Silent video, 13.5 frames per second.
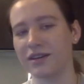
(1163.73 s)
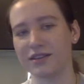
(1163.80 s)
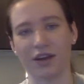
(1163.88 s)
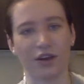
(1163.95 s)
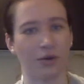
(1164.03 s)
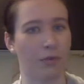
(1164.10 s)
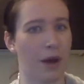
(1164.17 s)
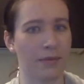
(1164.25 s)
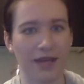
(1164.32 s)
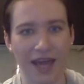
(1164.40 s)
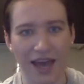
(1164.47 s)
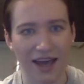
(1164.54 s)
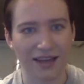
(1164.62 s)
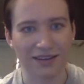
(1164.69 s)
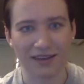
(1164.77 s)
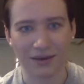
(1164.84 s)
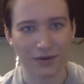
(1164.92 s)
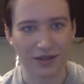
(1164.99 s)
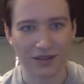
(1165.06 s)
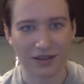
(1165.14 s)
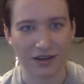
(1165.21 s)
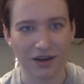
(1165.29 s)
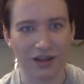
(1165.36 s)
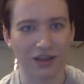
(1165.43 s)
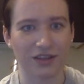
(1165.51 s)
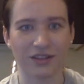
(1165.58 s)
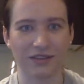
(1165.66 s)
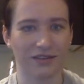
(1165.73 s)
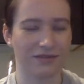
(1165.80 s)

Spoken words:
Not your mom and dad that went to college,